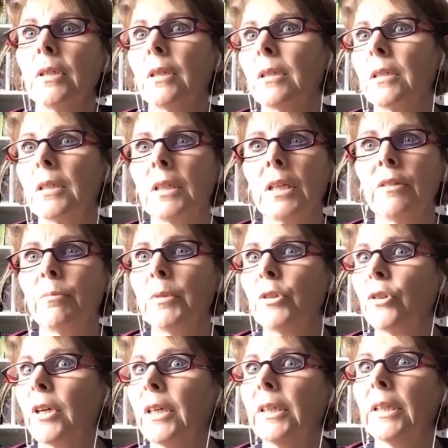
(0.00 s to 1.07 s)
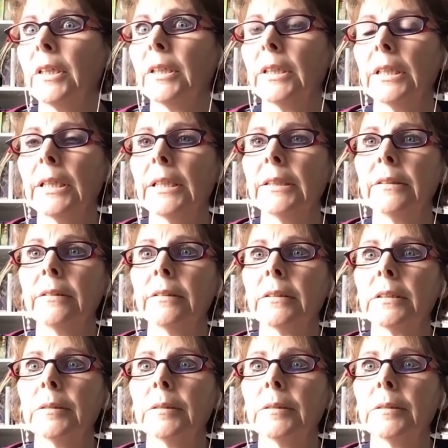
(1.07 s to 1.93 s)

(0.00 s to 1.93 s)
because they gave me training, and